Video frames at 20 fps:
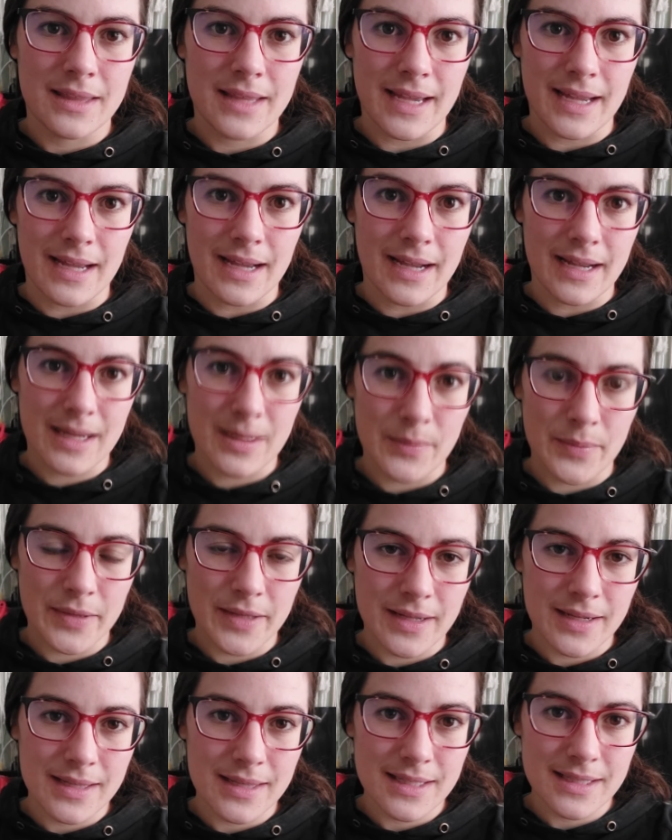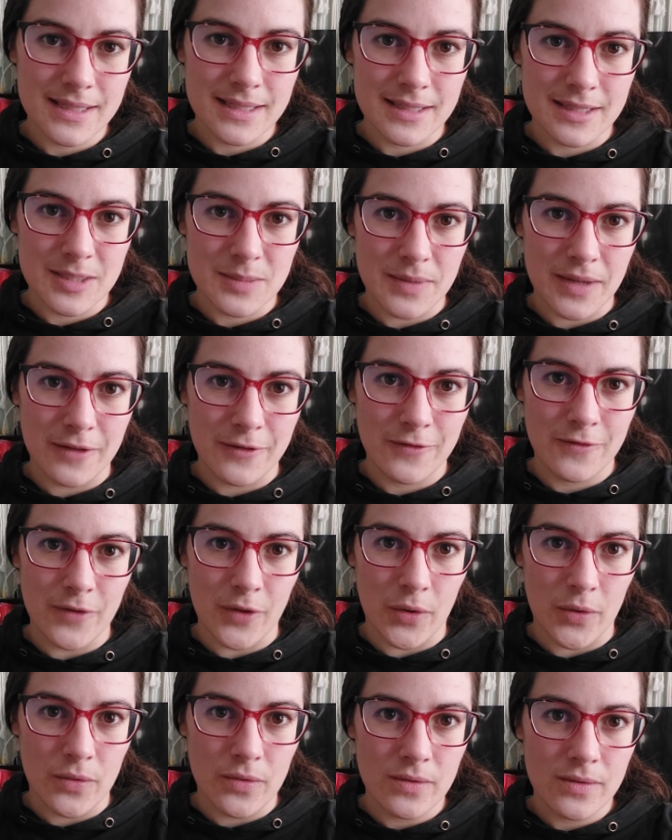that I can plug this into my
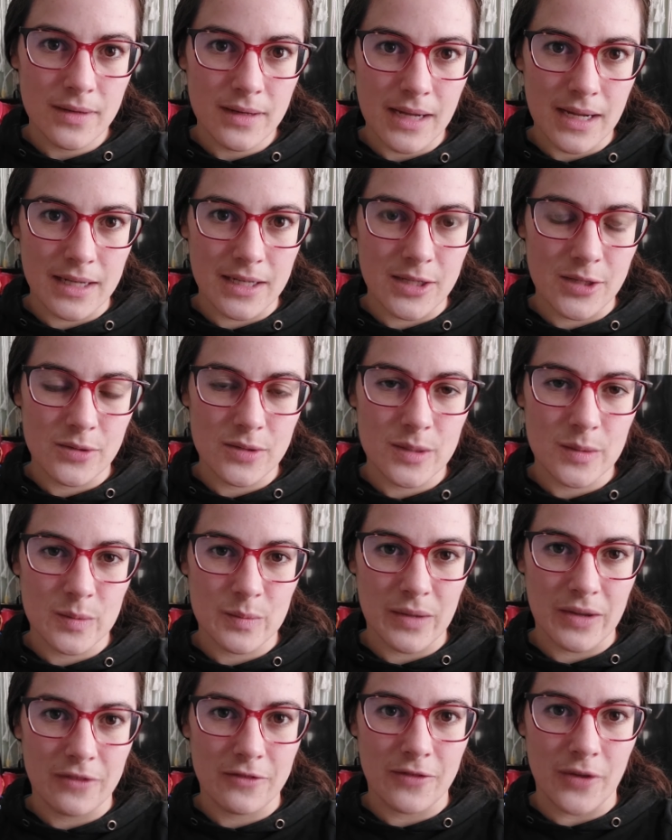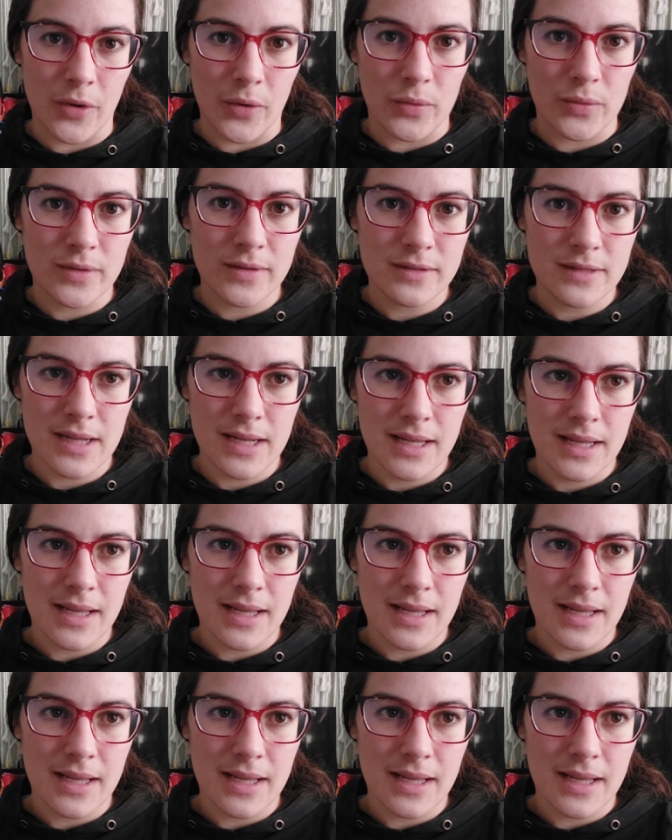phone and use it with my phone.